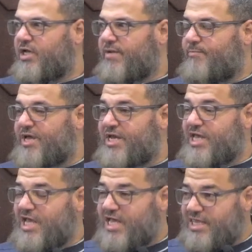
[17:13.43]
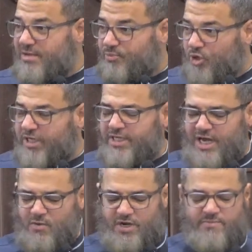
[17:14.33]
But the point
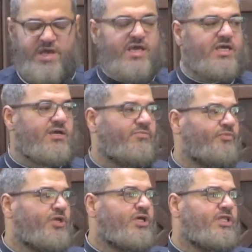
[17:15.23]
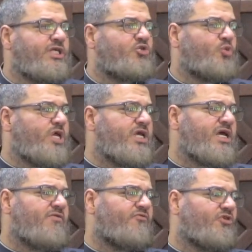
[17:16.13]
that I want to make, that we,
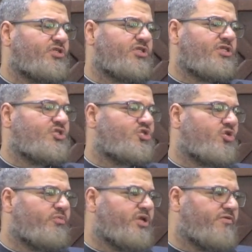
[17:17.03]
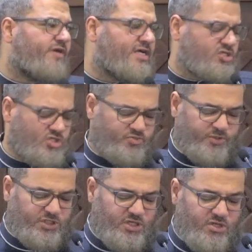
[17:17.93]
unfortunately, so many of us,
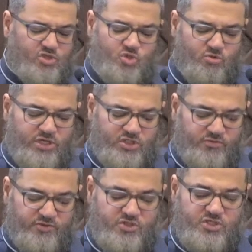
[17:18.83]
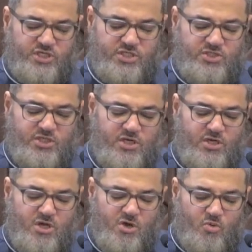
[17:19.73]
especially those who are raised overseas,
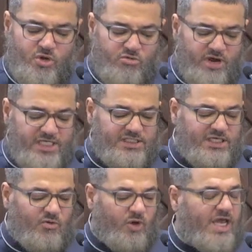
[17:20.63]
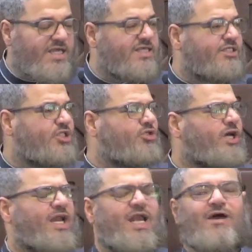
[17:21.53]
we're raised in a way that you're
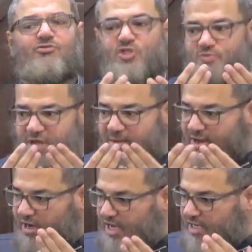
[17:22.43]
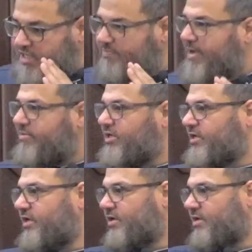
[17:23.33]
not allowed to speak about anything publicly.